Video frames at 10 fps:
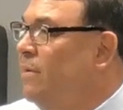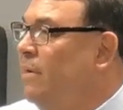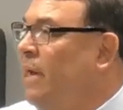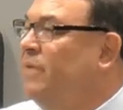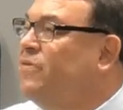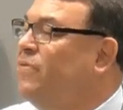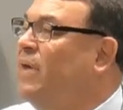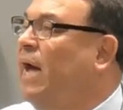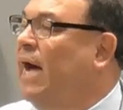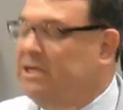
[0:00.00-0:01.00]
It's the
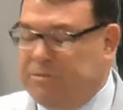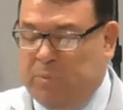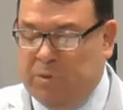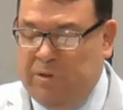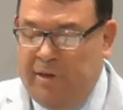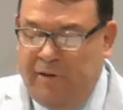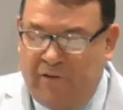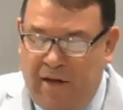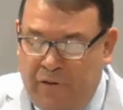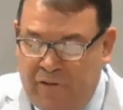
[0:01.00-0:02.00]
gospel.
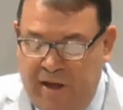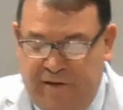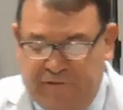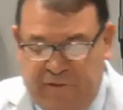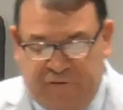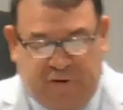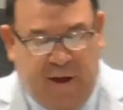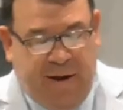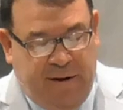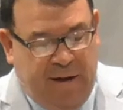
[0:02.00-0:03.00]
Father, thank you for this
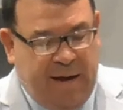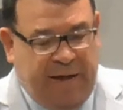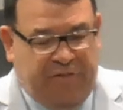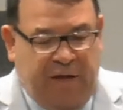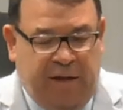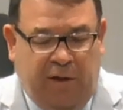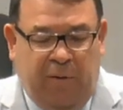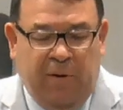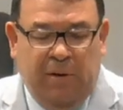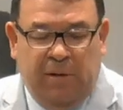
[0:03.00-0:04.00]
day. And God, I thank you
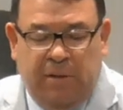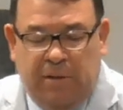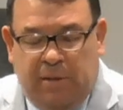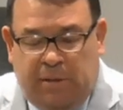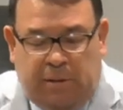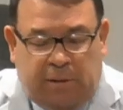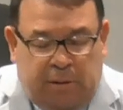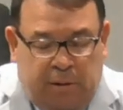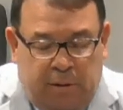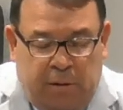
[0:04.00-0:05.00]

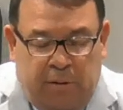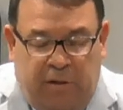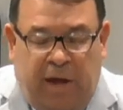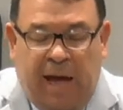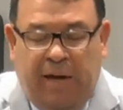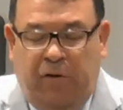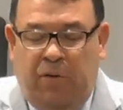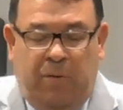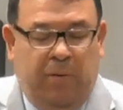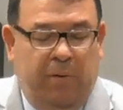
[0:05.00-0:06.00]
that, God,
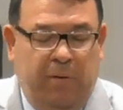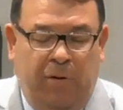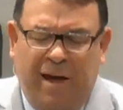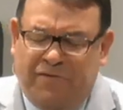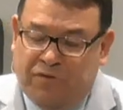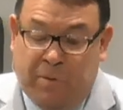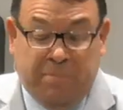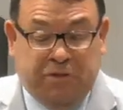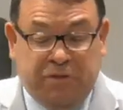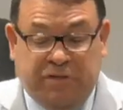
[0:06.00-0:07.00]
you have
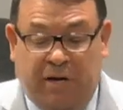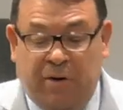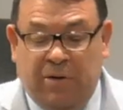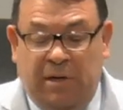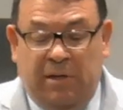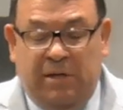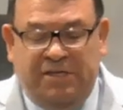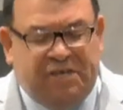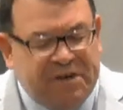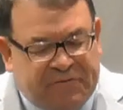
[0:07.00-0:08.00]
scriptures that are
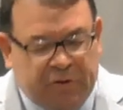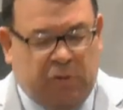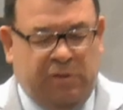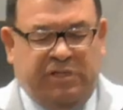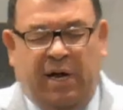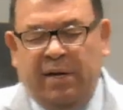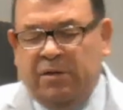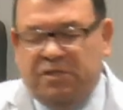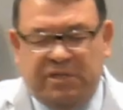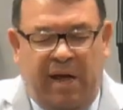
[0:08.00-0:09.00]
difficult to
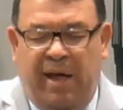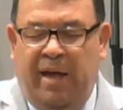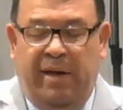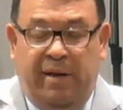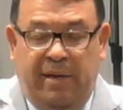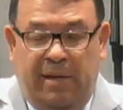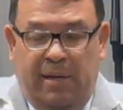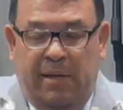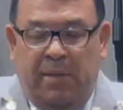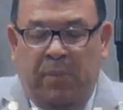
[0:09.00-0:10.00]
understand.
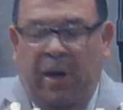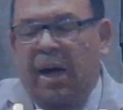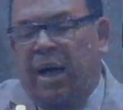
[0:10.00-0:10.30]
But God,